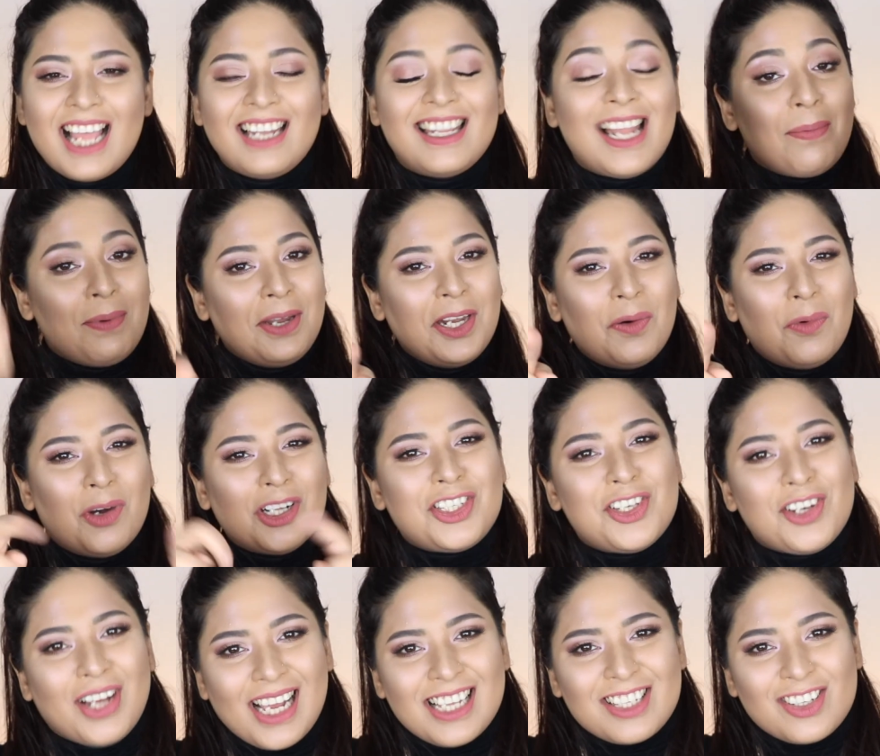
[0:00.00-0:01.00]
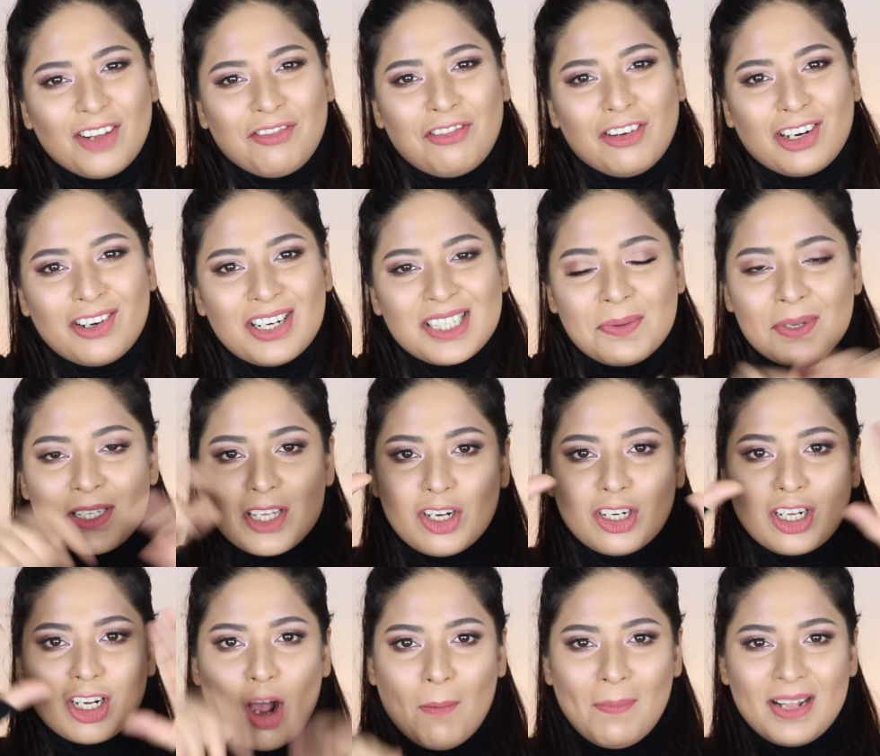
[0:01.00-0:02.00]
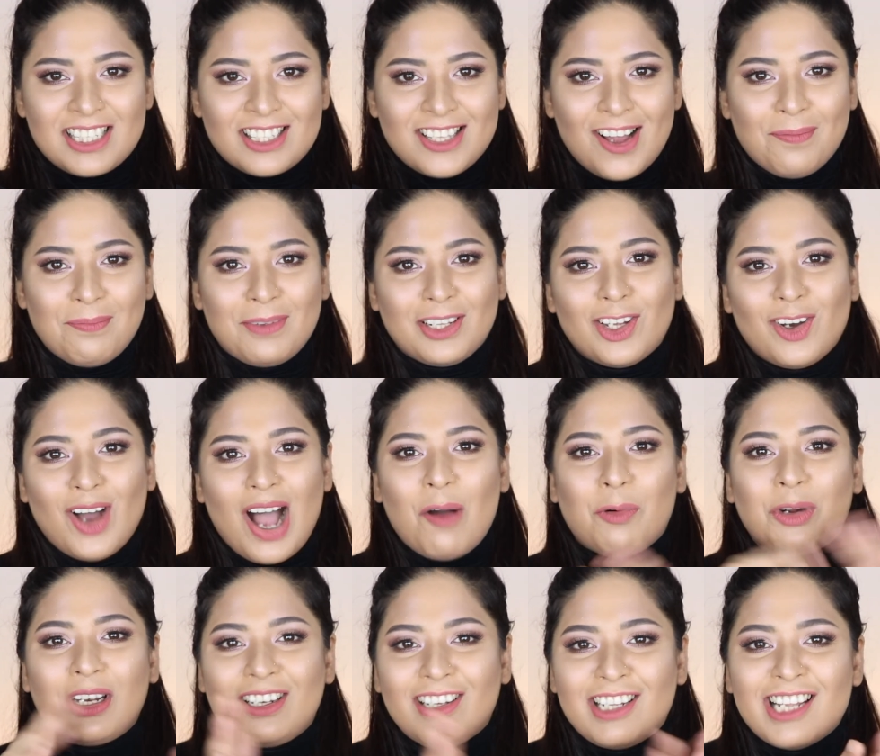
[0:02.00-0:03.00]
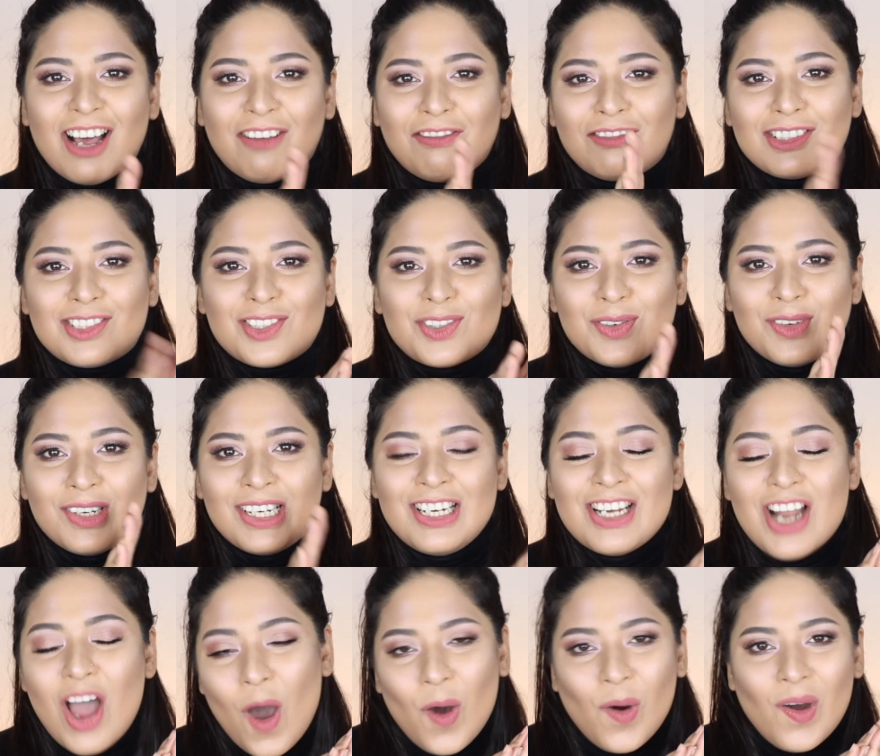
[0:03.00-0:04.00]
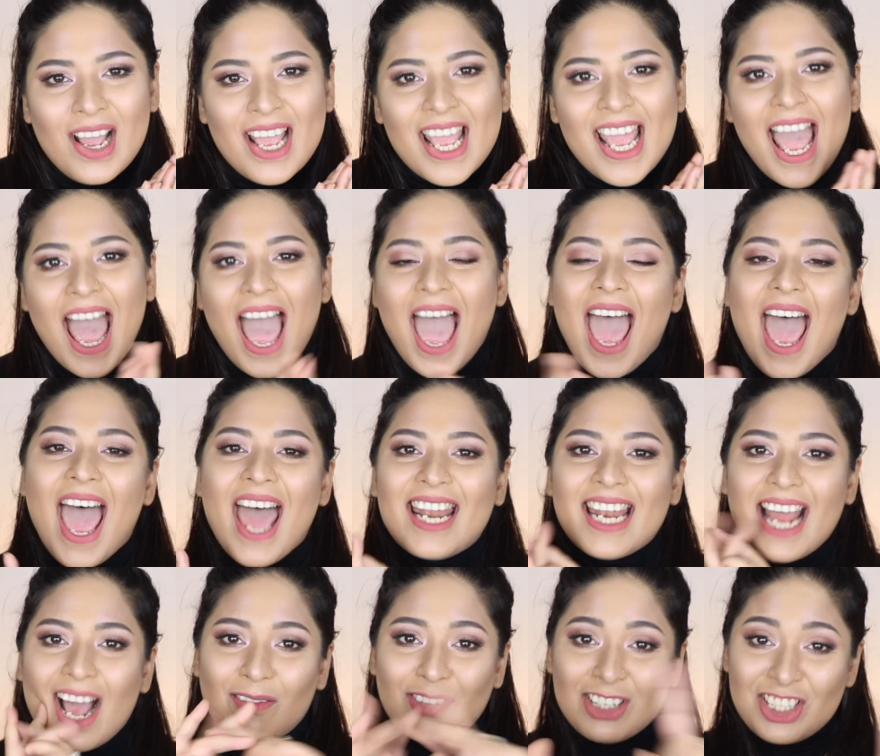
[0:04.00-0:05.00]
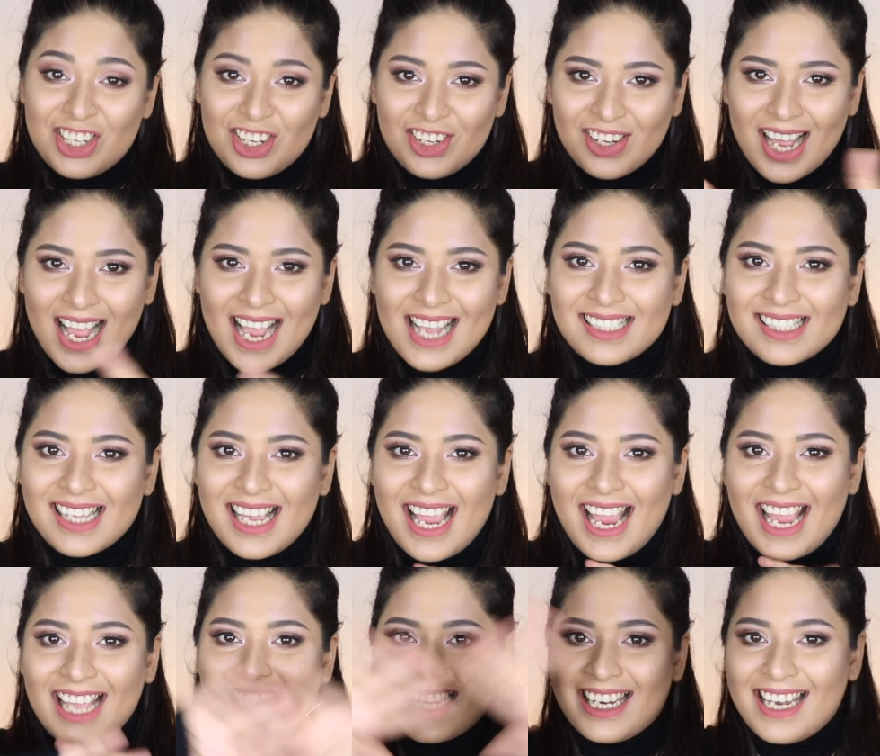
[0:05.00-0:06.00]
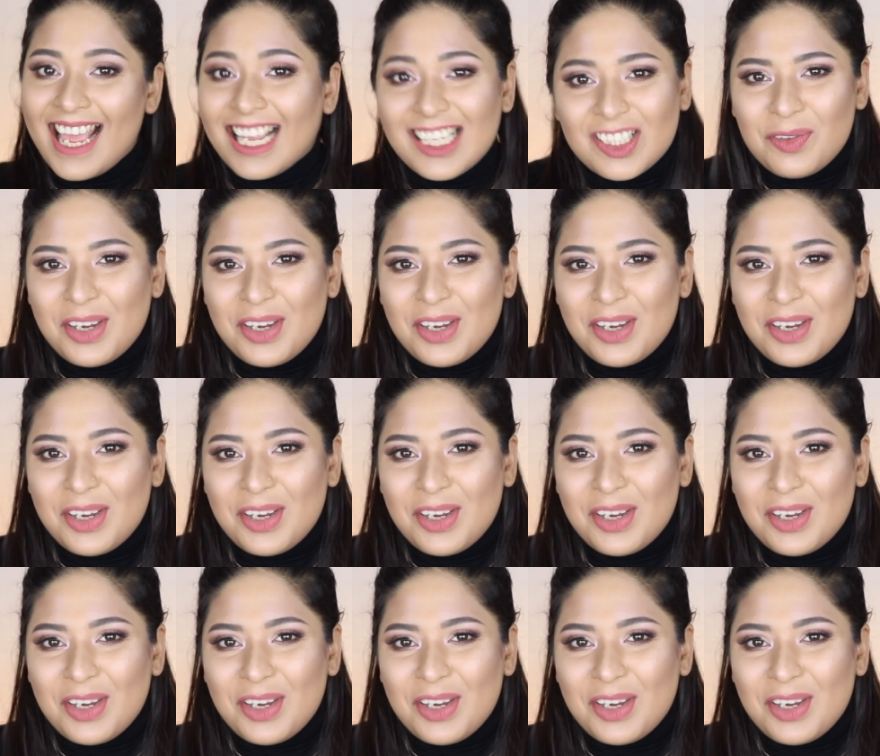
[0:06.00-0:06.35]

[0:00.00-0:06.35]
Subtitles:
Let me know what you guys got for Christmas on the comments down below. I would love to know. And I will see you guys in the next